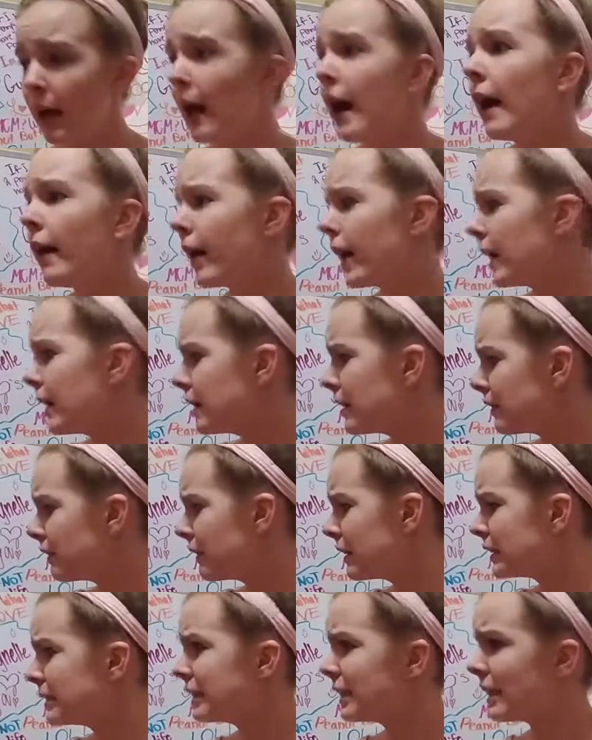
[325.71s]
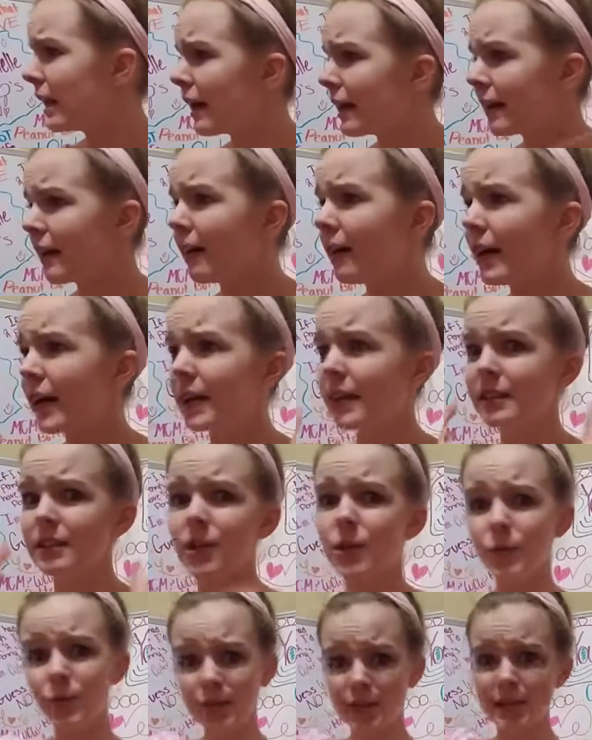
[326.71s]
Okay, and the last thing I got is
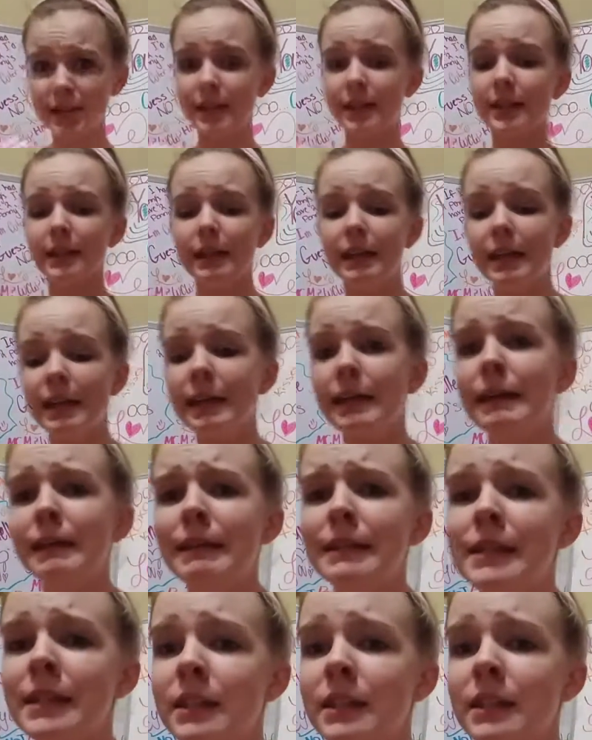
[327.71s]
over here in...